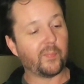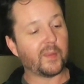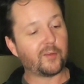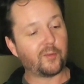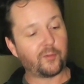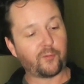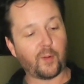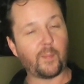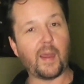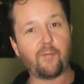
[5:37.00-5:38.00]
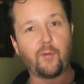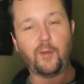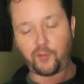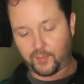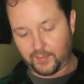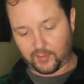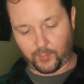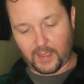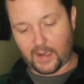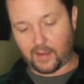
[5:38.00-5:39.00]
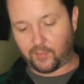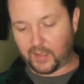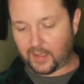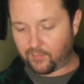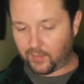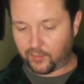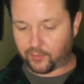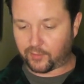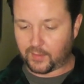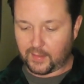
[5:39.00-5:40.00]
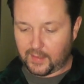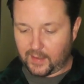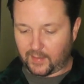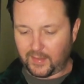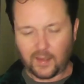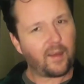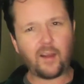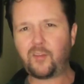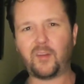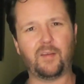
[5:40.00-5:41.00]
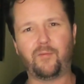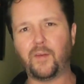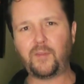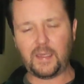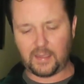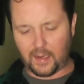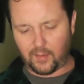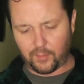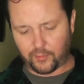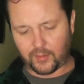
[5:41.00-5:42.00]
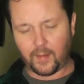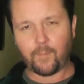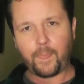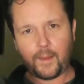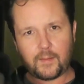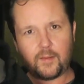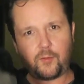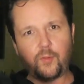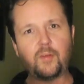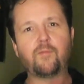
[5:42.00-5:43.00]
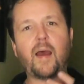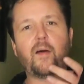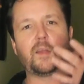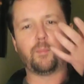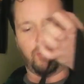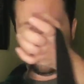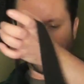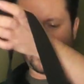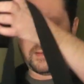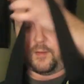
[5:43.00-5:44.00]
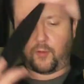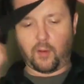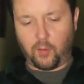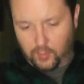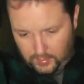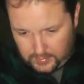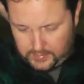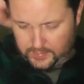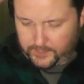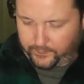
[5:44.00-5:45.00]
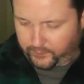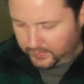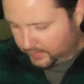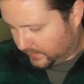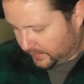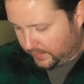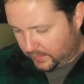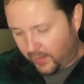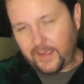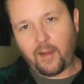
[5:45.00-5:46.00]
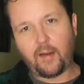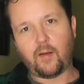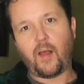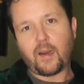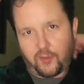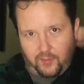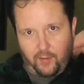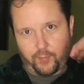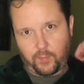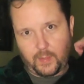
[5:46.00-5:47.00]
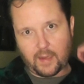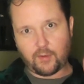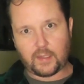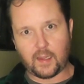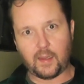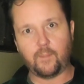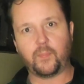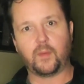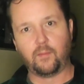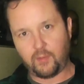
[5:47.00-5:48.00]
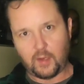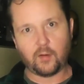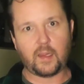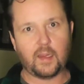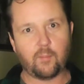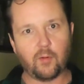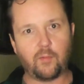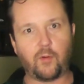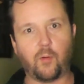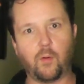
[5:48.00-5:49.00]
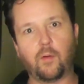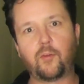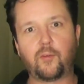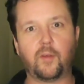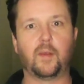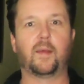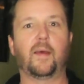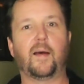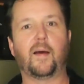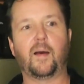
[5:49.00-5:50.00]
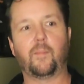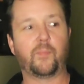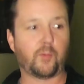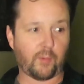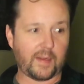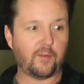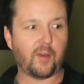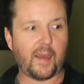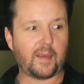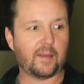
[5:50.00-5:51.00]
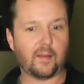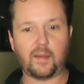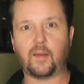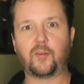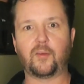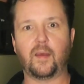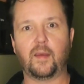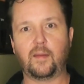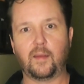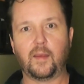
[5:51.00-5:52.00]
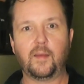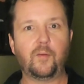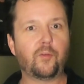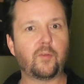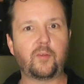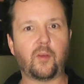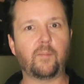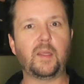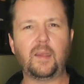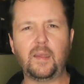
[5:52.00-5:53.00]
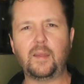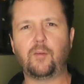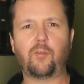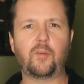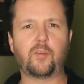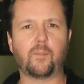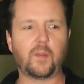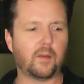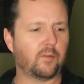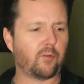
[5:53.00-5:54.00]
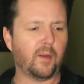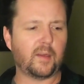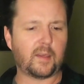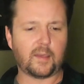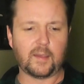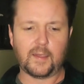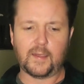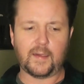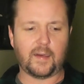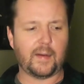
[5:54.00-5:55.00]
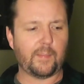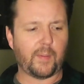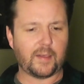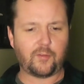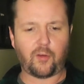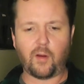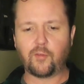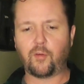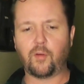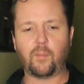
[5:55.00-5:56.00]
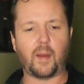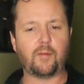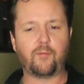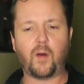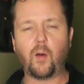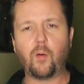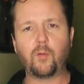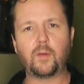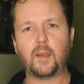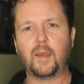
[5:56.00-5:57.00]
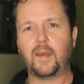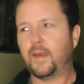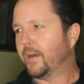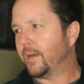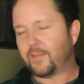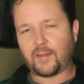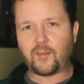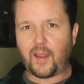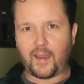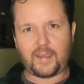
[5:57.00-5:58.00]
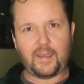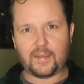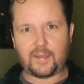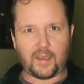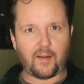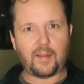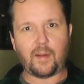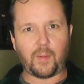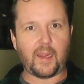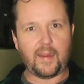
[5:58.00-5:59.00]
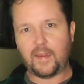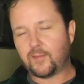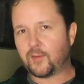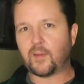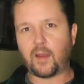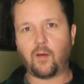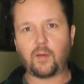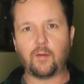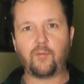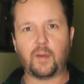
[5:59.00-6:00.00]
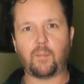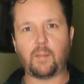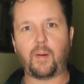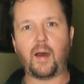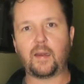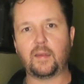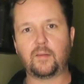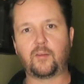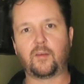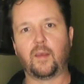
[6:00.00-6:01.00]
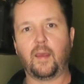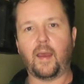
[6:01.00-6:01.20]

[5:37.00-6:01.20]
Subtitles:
This is from Everest. It's made out of canvas. I think it costs like $15. This was invaluable. So, you know, I carry a lot of stuff with me every day. Video camera, of course. The rain jacket, like I said. Usually something to eat, usually something to drink. My charger, my phone. I can't carry that in my hands. It's not all going to fit in my pockets.